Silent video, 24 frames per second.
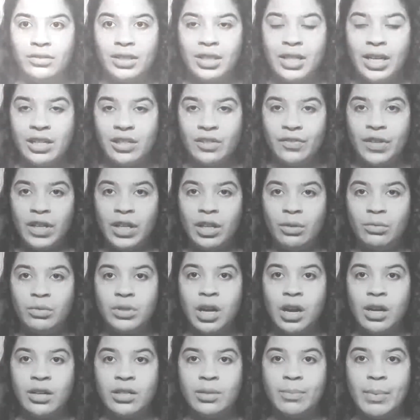today's video
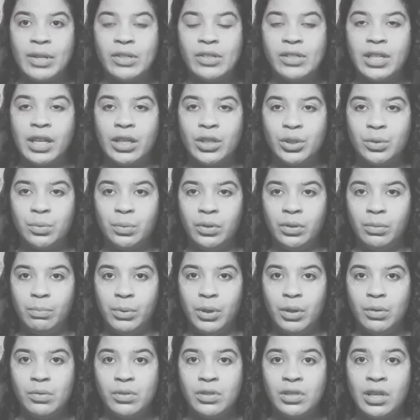talks about sexual
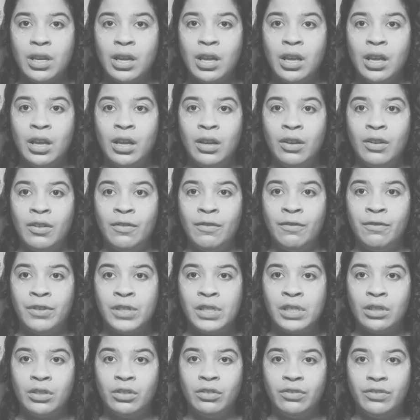abuse,
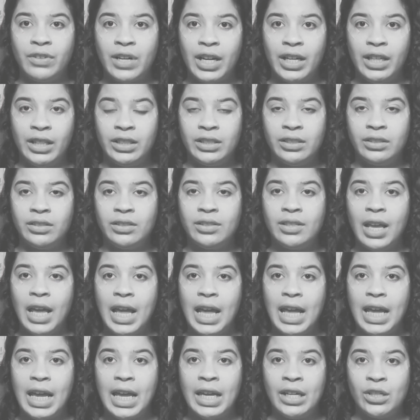physical violence,
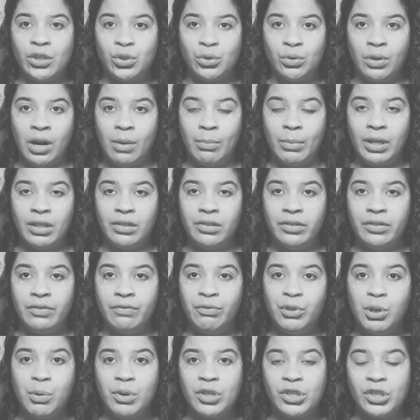and trauma.
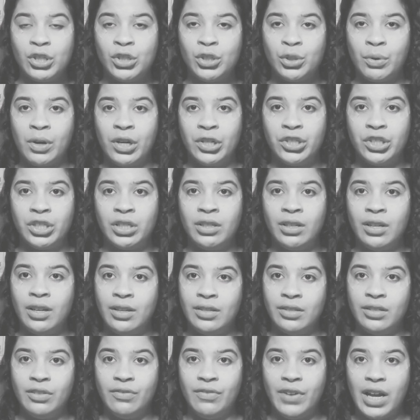Viewers' discretion
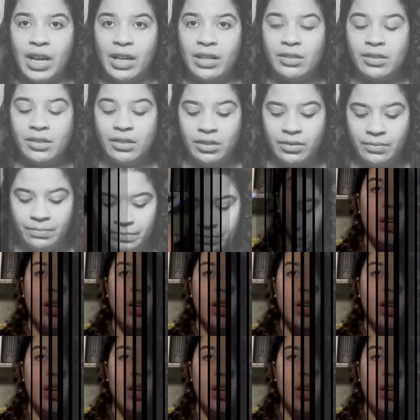is advised.